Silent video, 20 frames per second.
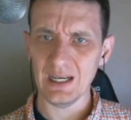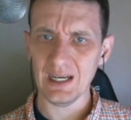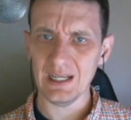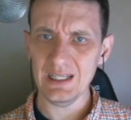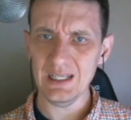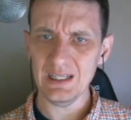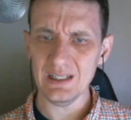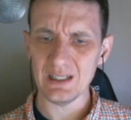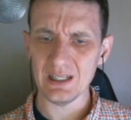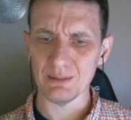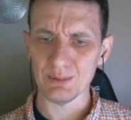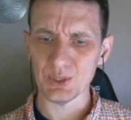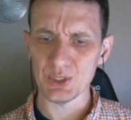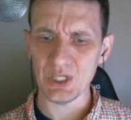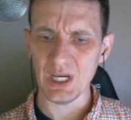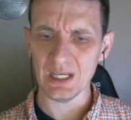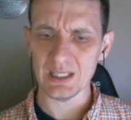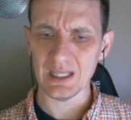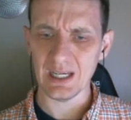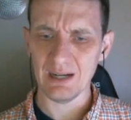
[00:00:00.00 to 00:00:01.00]
I need to double
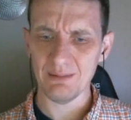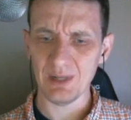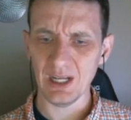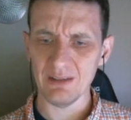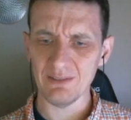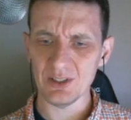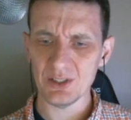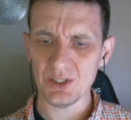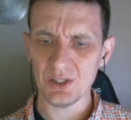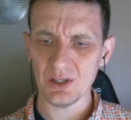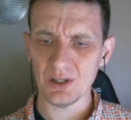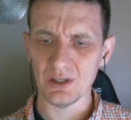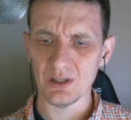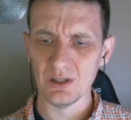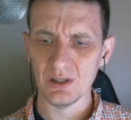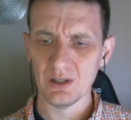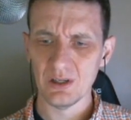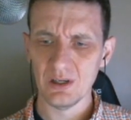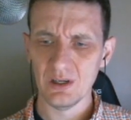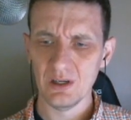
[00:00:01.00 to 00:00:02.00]
check that. I'm not even sure.
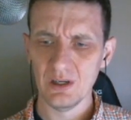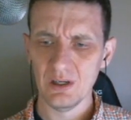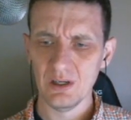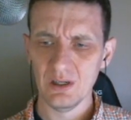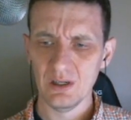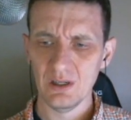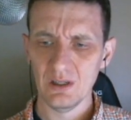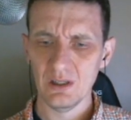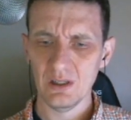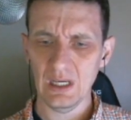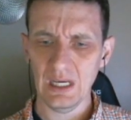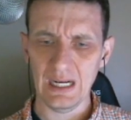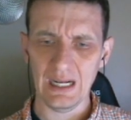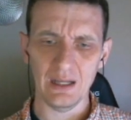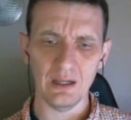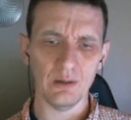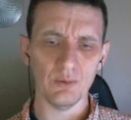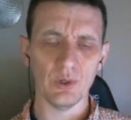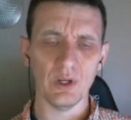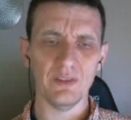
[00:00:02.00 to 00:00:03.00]
I don't even want